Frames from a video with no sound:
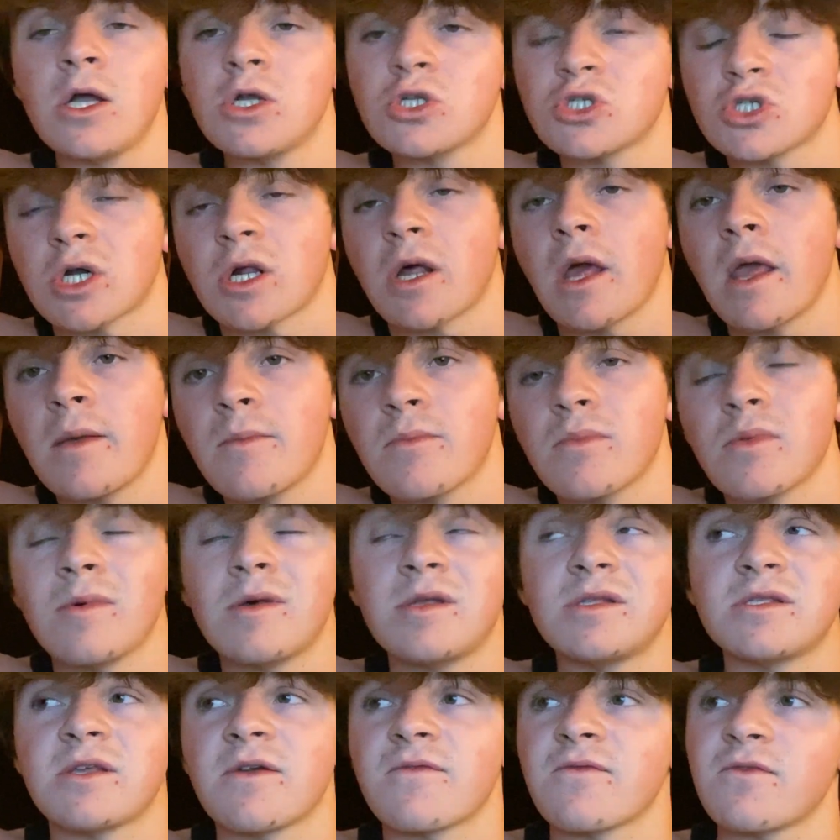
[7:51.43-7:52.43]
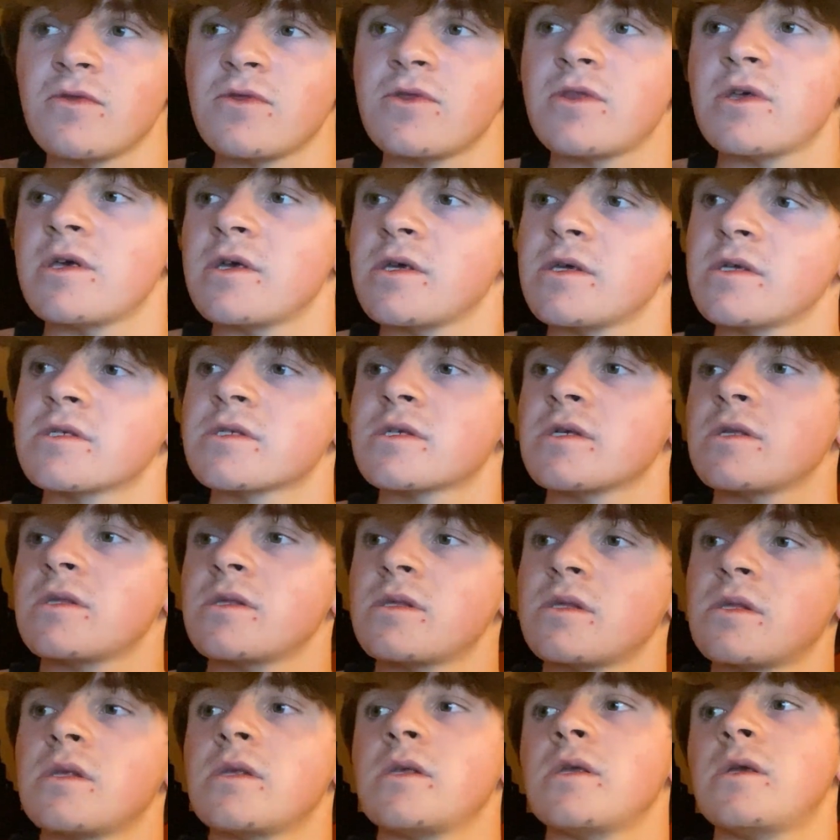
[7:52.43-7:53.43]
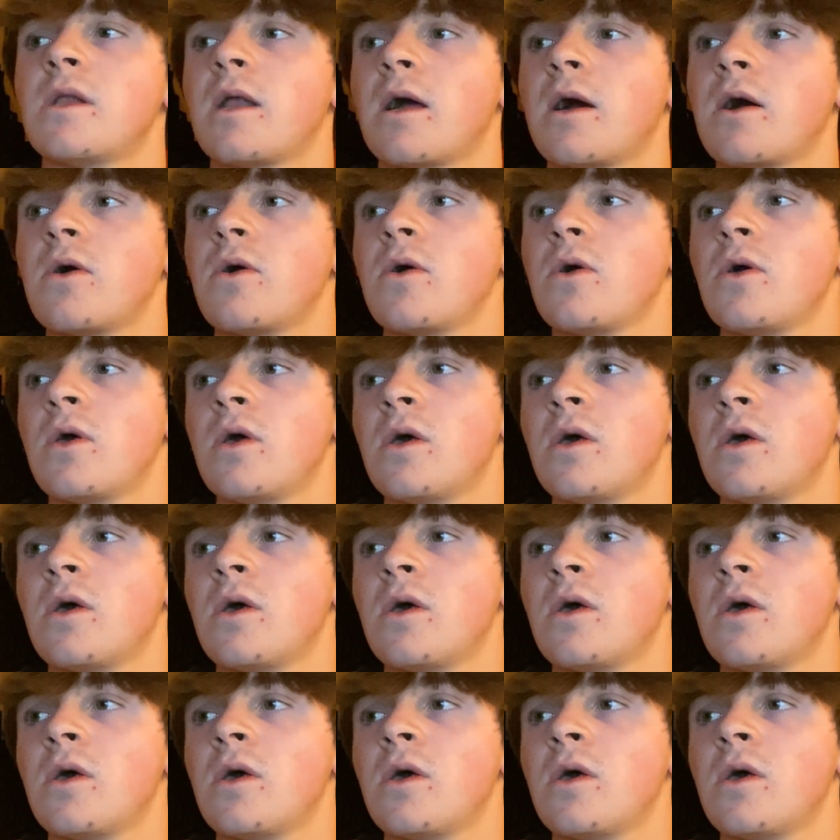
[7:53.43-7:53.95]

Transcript: trying to implement different things, and you know,